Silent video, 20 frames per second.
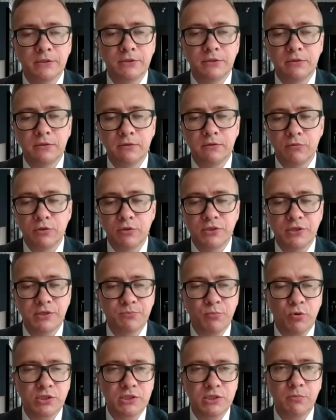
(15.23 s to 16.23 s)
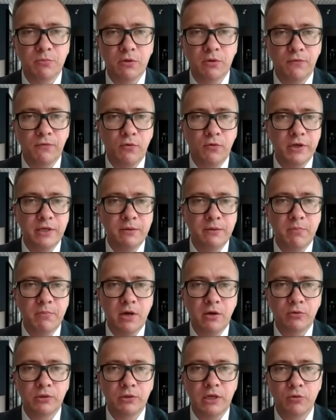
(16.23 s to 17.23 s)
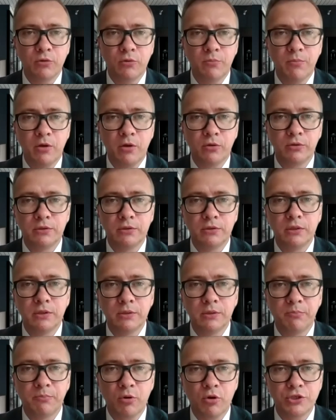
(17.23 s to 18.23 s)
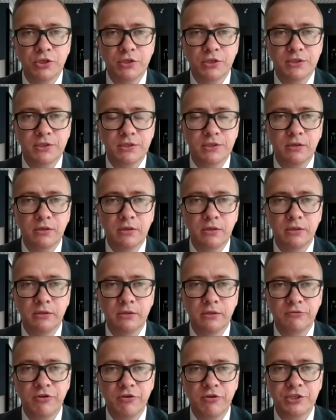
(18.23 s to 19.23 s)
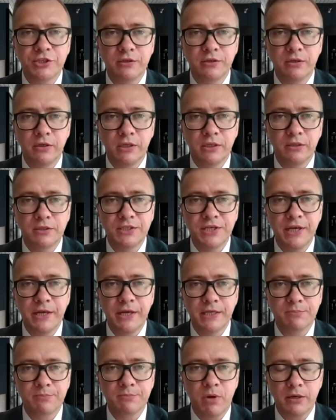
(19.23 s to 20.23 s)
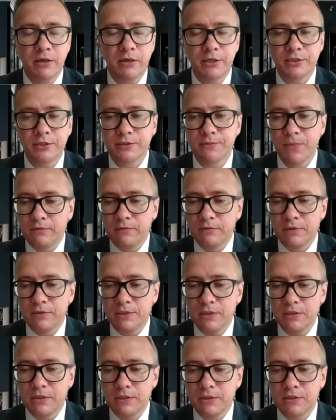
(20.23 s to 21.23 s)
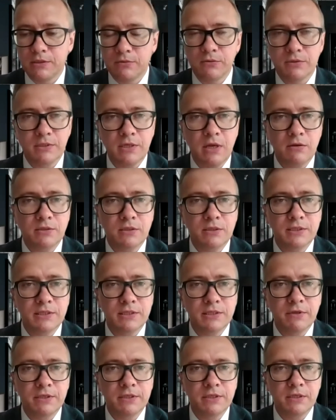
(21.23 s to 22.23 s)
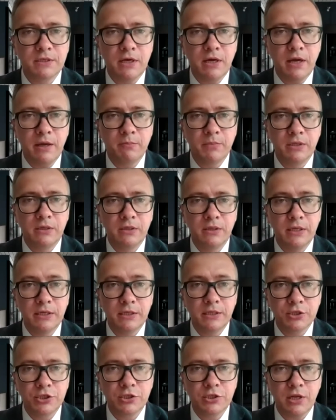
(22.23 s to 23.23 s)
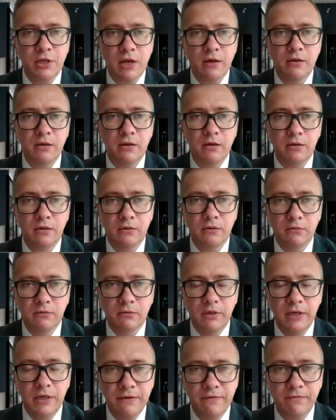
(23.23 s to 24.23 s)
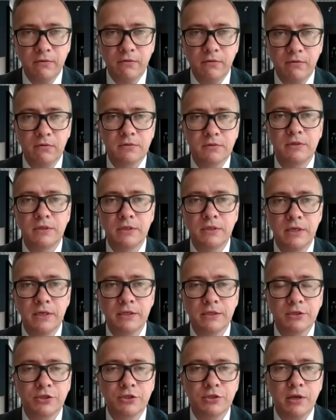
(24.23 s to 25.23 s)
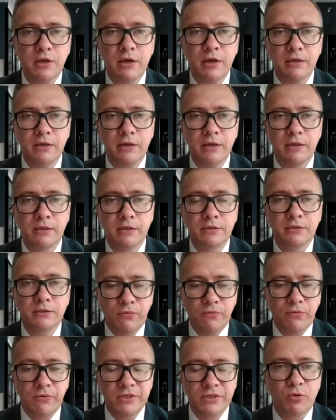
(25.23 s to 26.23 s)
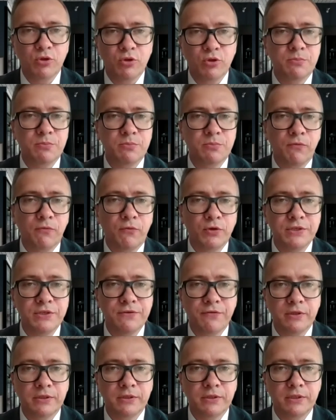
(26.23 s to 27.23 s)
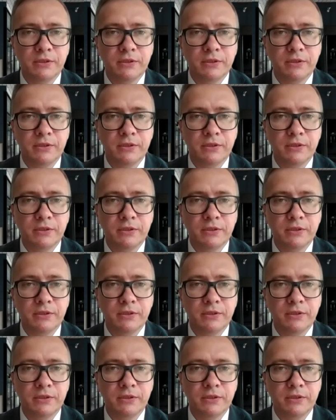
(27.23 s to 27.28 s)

was responsible for inbound, outbound projects in Russian and CIS market. Since 2017, I'm in Liechtenstein, live also in Liechtenstein, and responsible for different